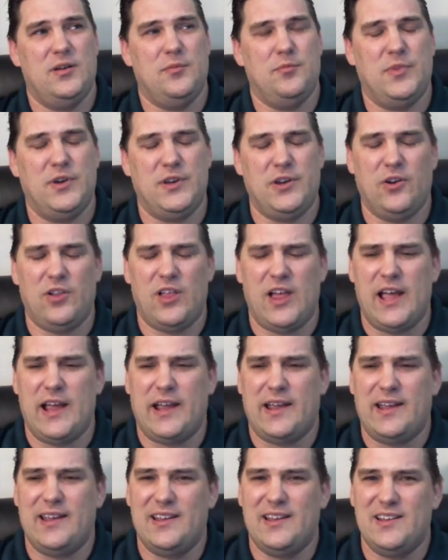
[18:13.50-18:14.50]
but you're
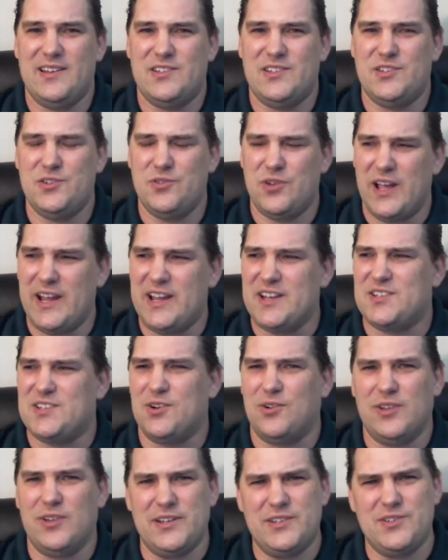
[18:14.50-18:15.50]
like, dude, I could
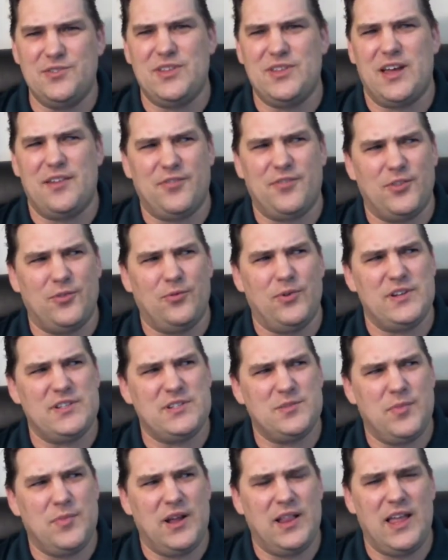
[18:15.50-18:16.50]
totally do that for the rest
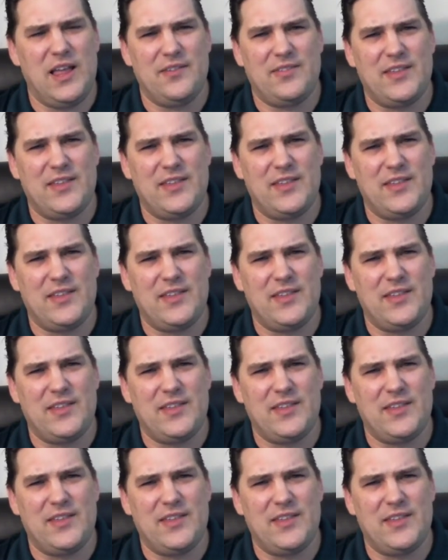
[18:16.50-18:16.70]
of my life.